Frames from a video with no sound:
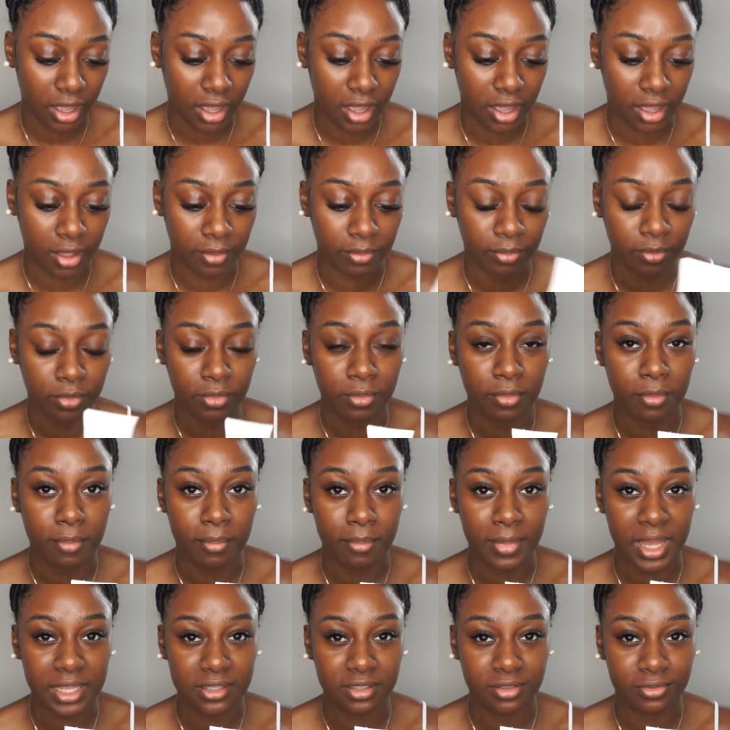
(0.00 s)
um,
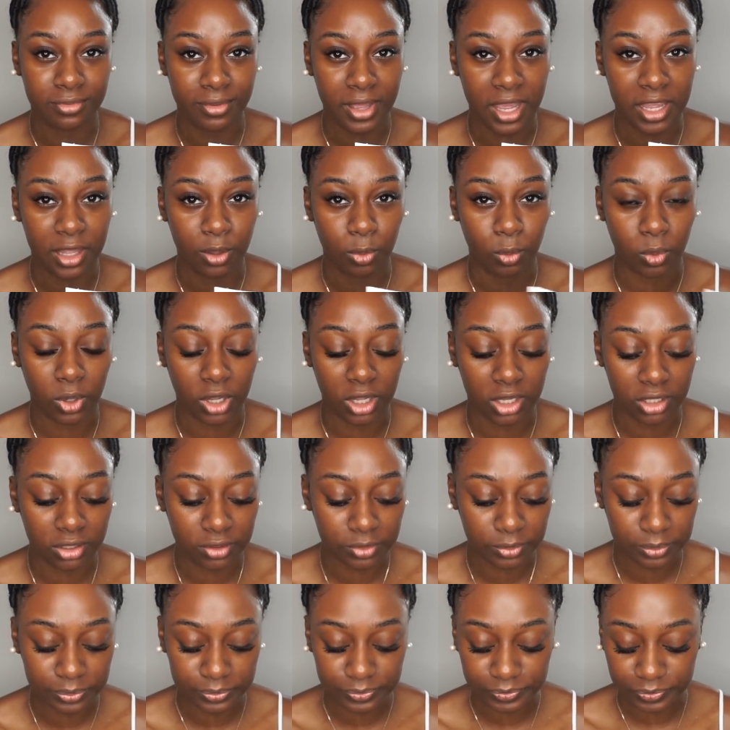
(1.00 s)
mattifying
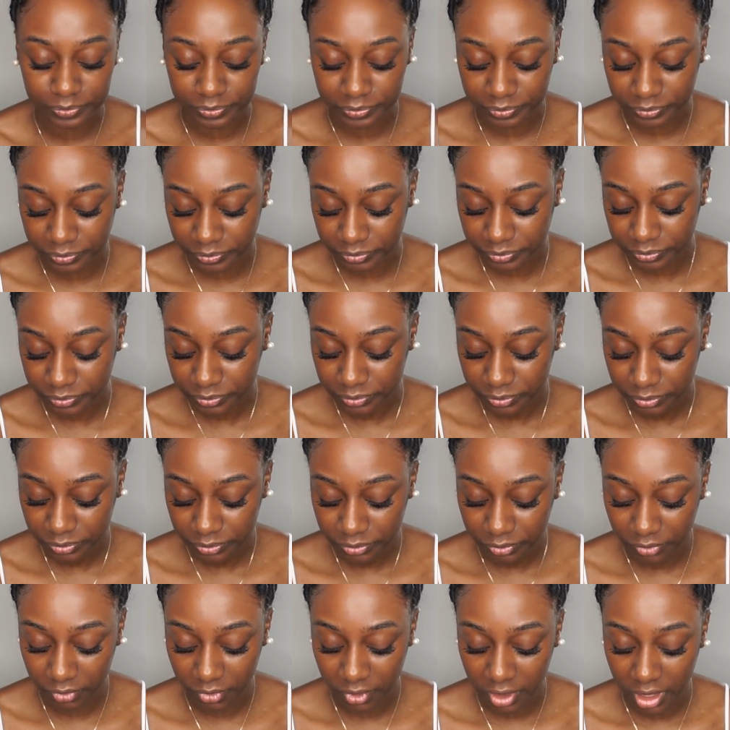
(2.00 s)
one
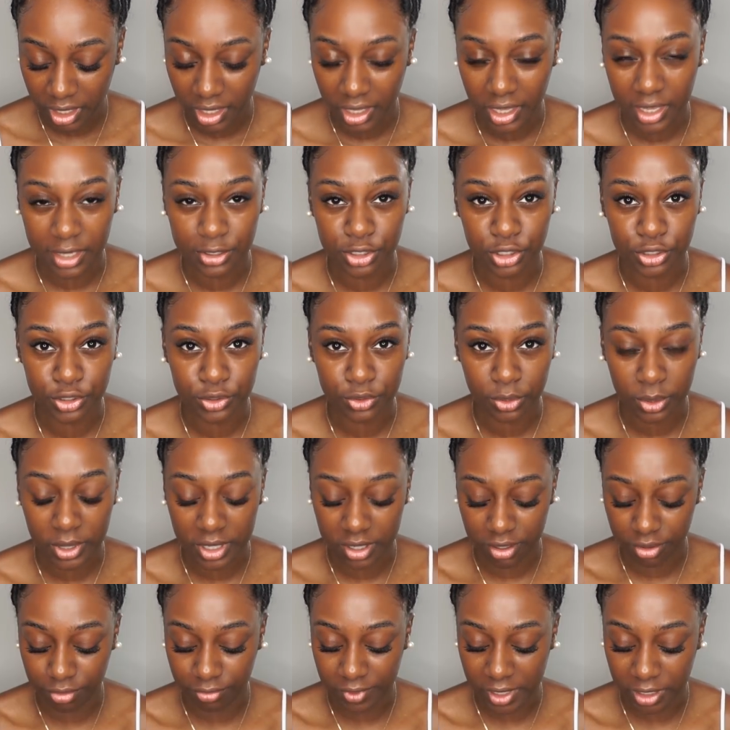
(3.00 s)
and just dot
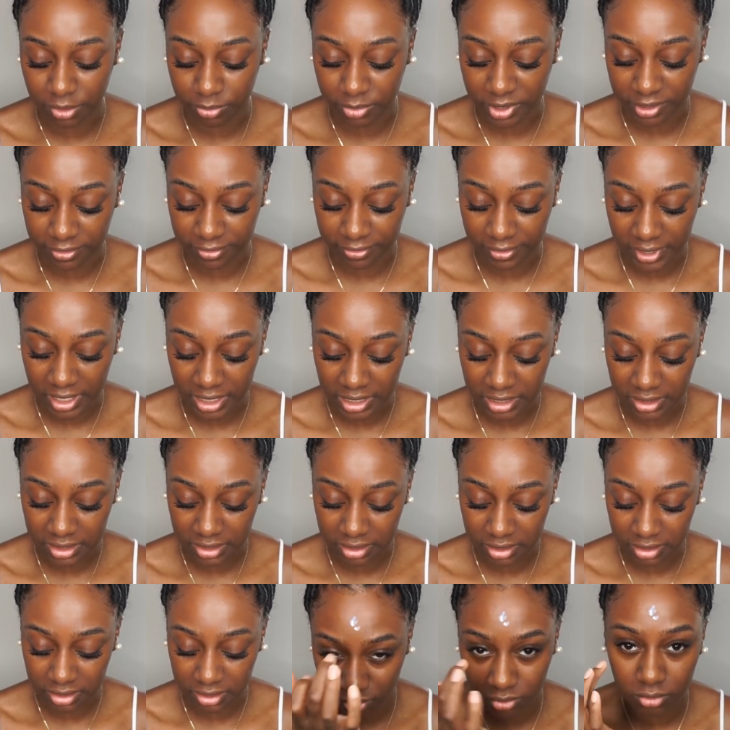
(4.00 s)
it around my
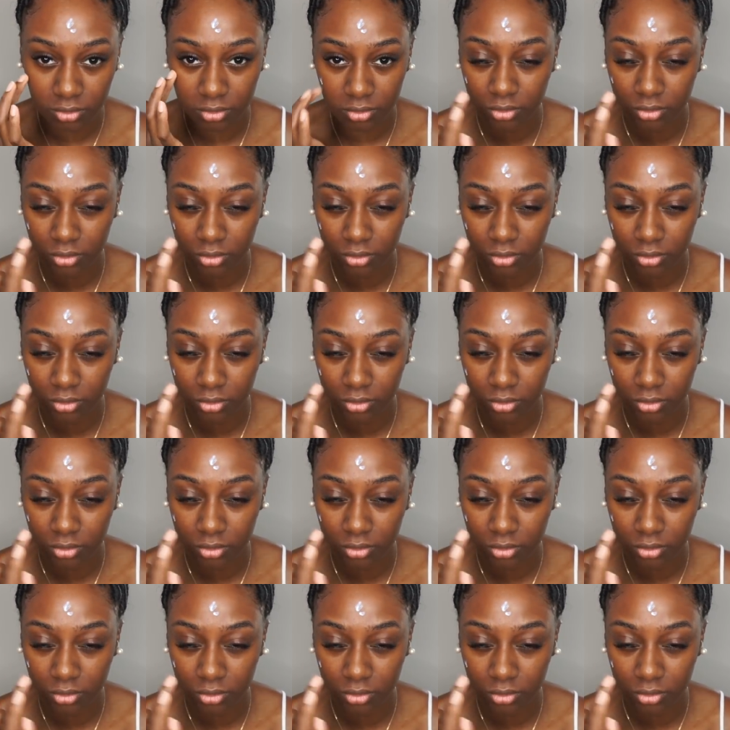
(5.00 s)
face